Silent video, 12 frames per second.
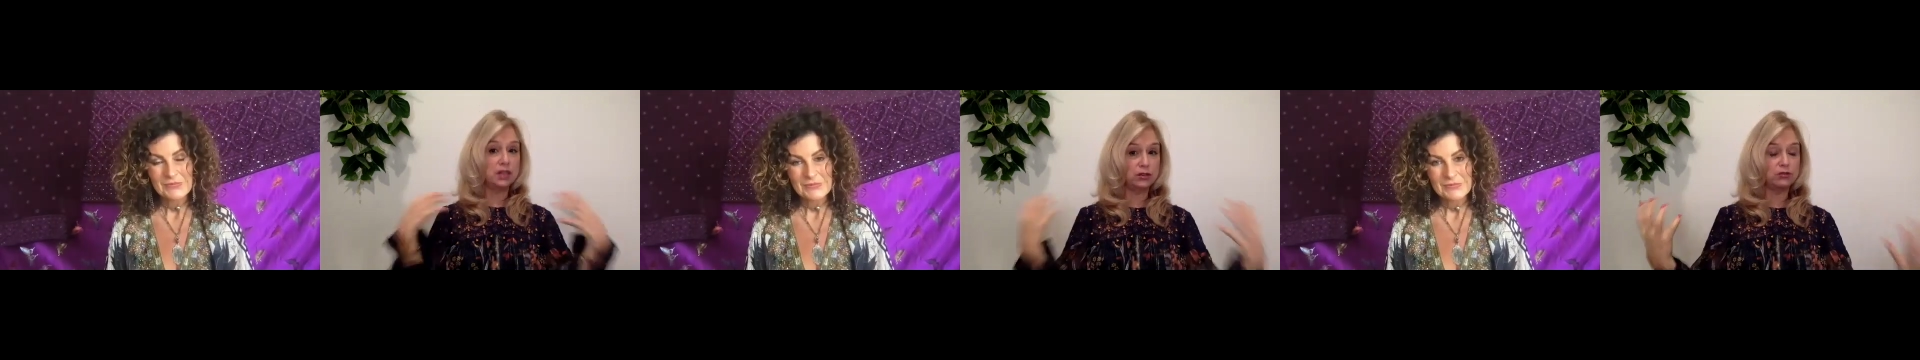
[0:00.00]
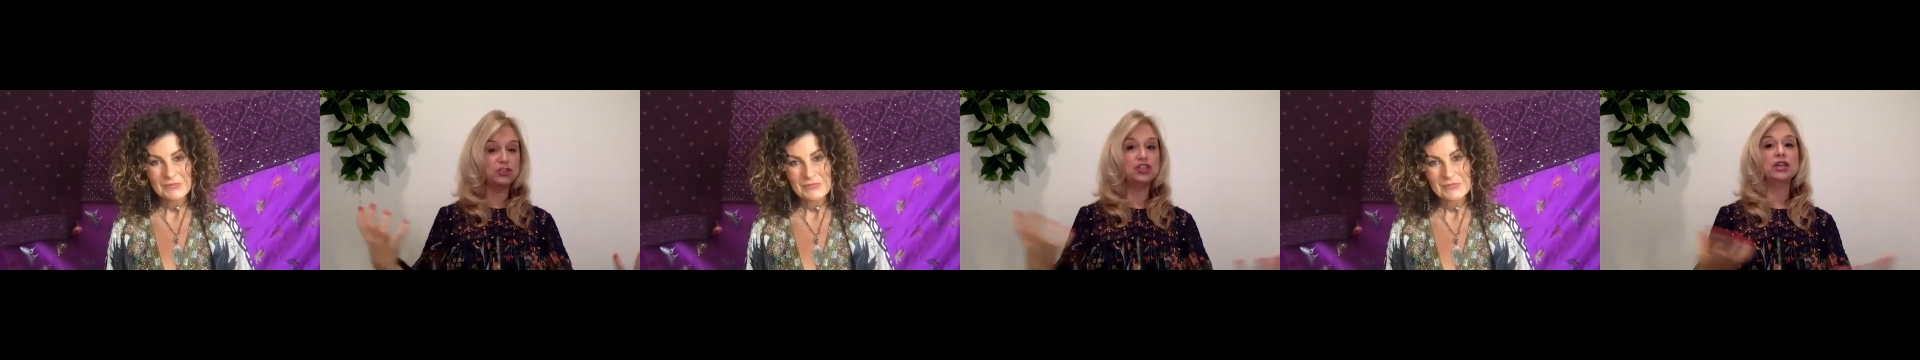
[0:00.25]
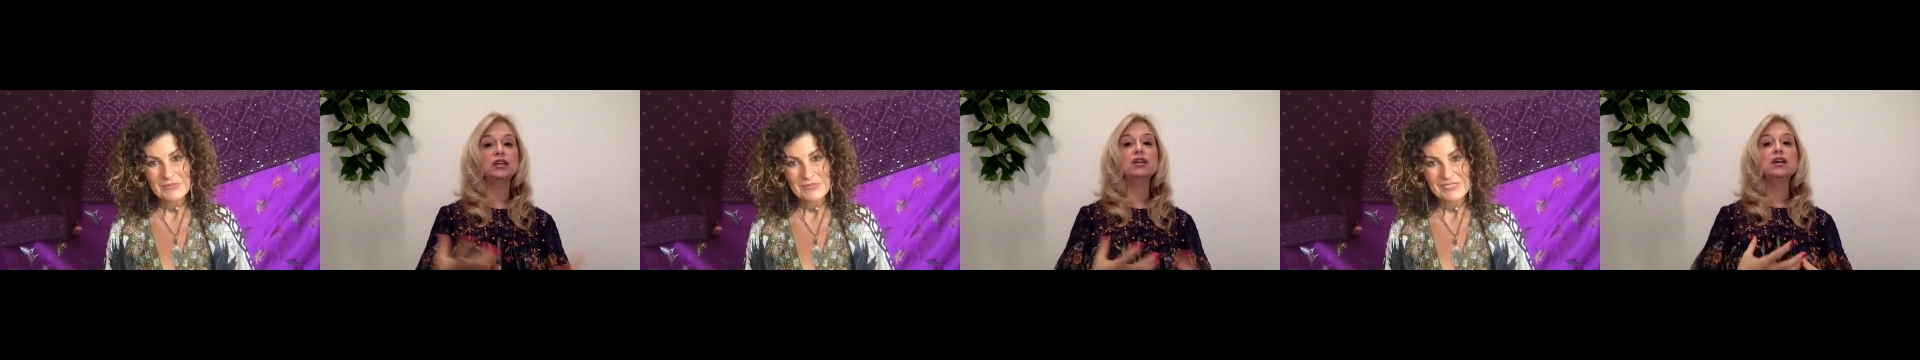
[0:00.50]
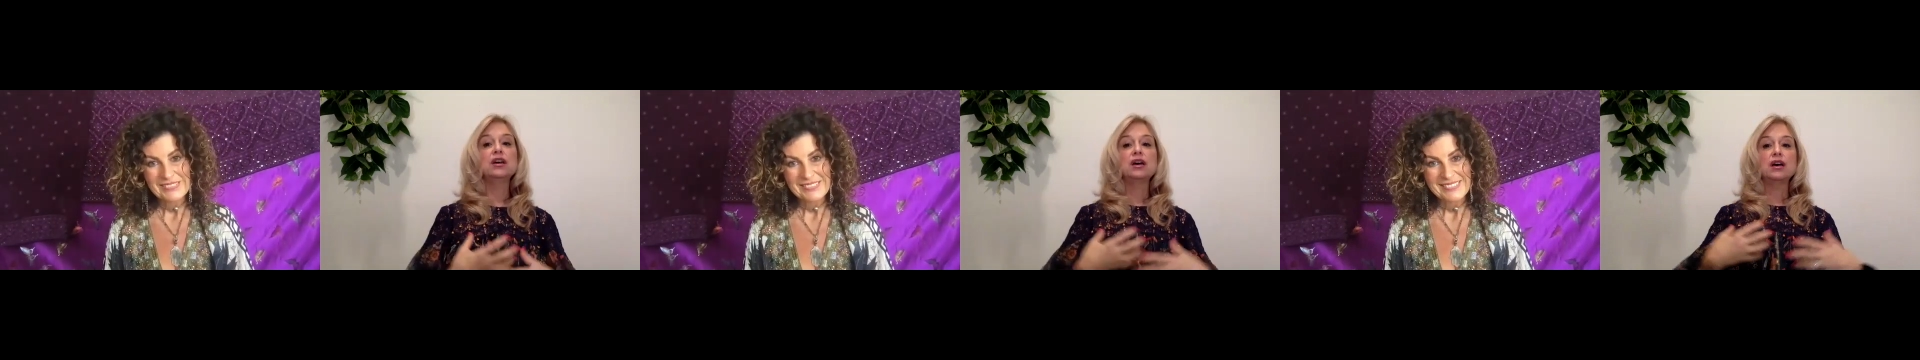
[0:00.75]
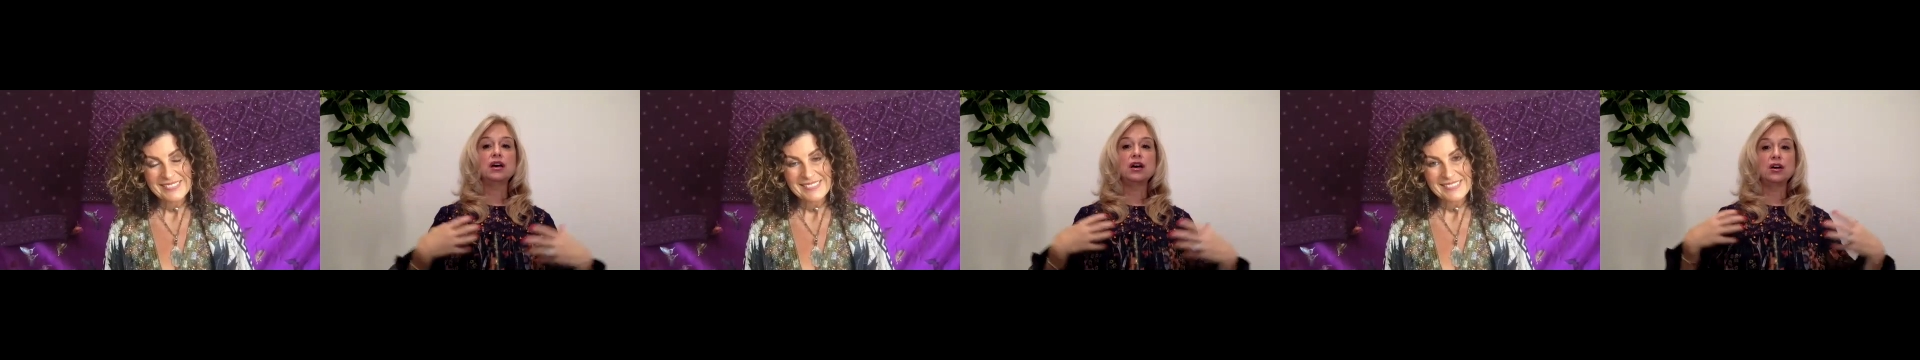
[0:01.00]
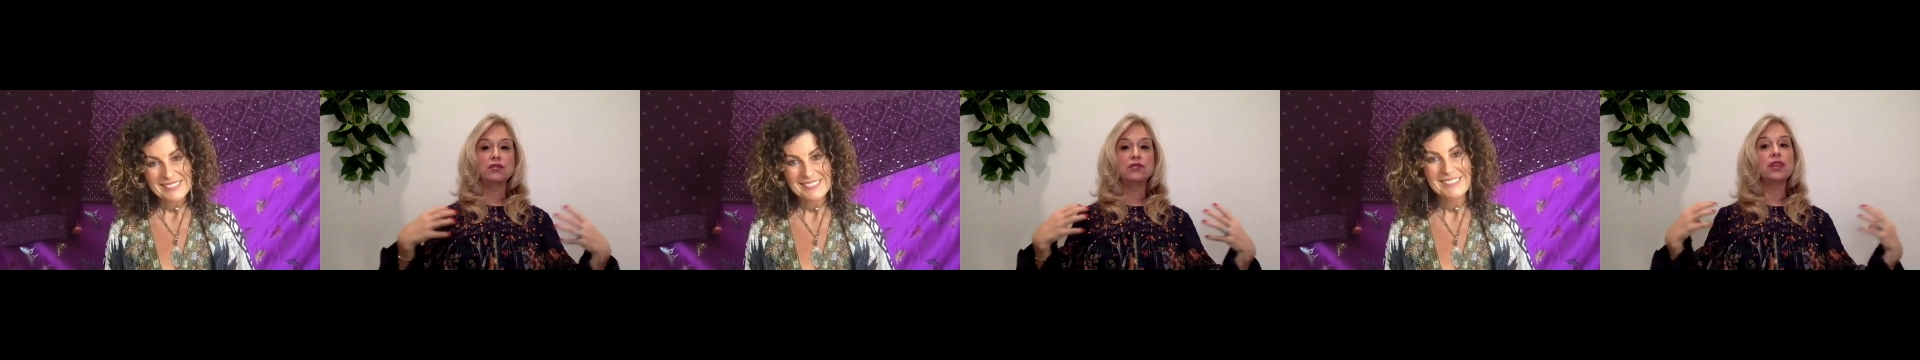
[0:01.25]
Speaker 1: energy
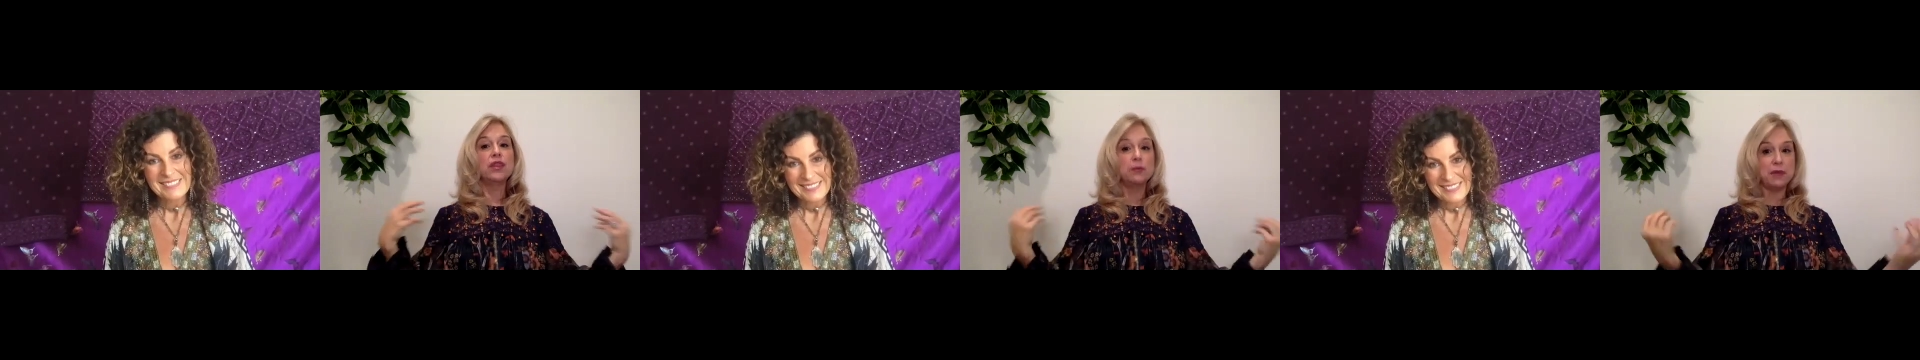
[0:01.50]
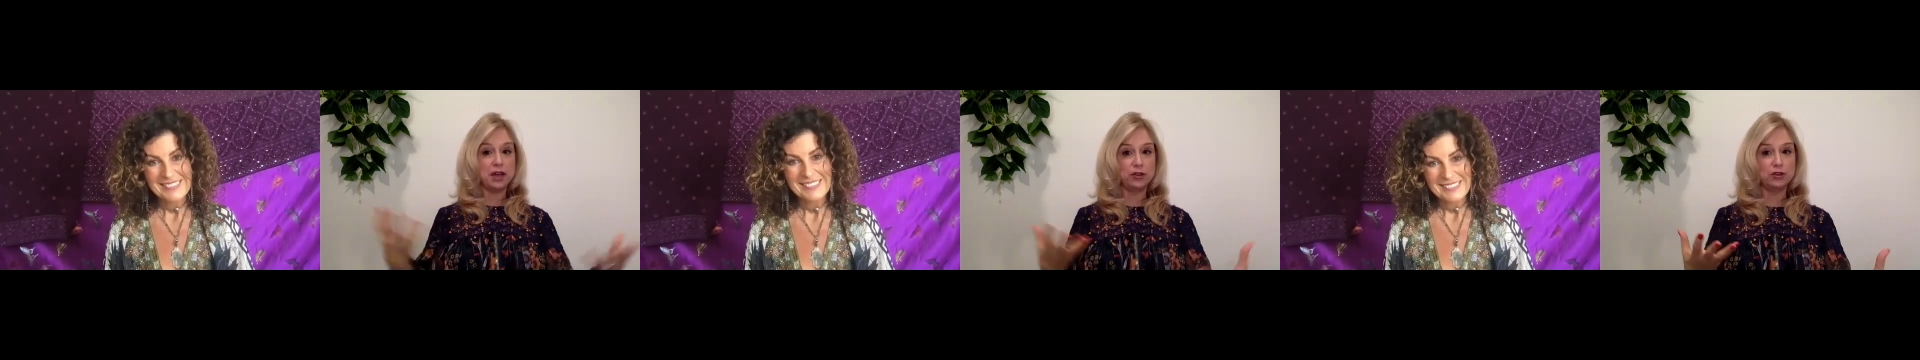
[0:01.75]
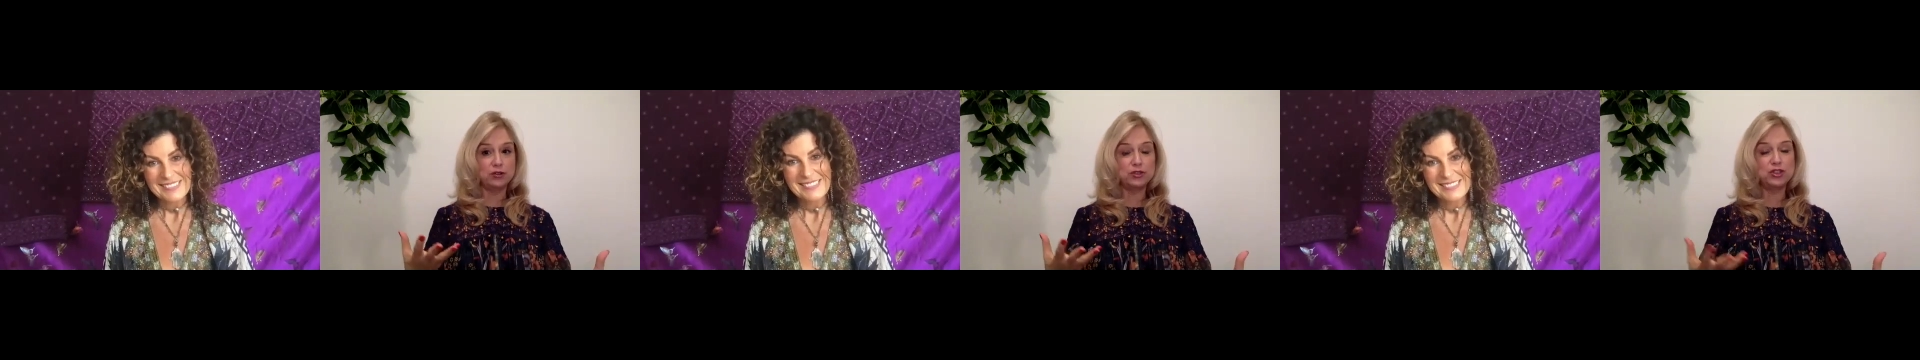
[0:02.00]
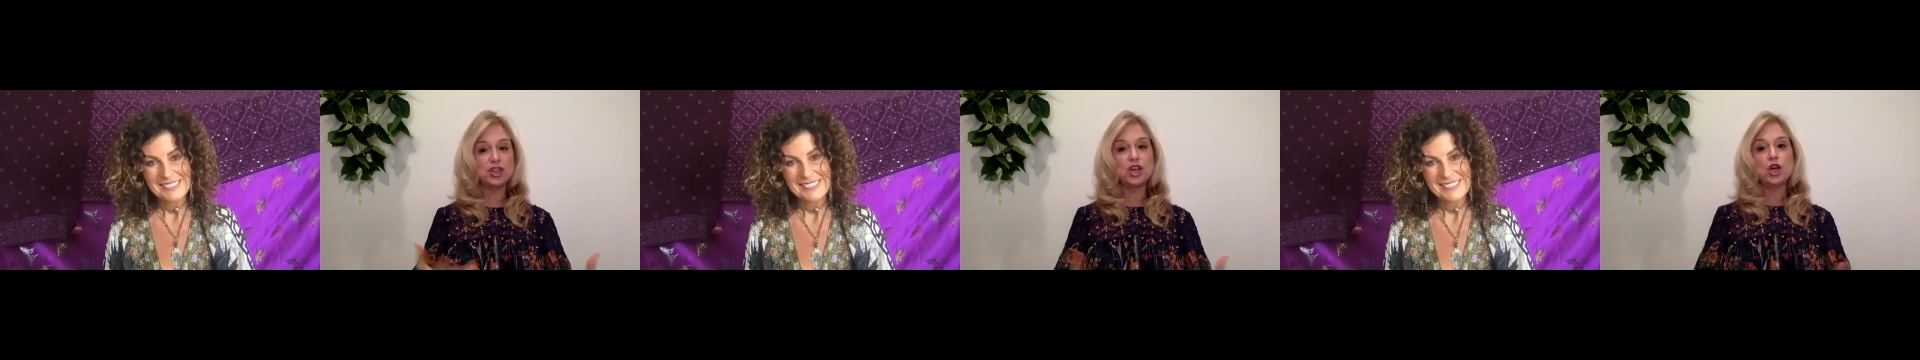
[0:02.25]
of the mothers.